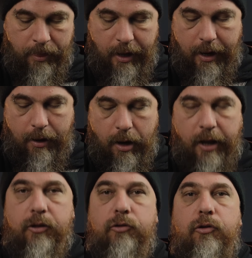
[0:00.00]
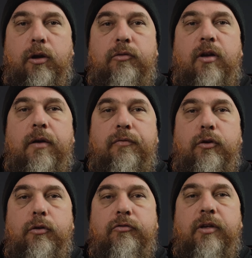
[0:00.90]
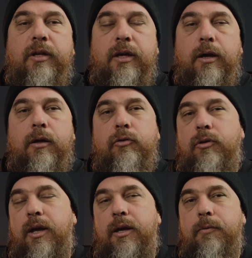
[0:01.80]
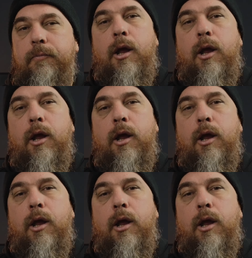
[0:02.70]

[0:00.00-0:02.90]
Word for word: and like the tones I've used here today.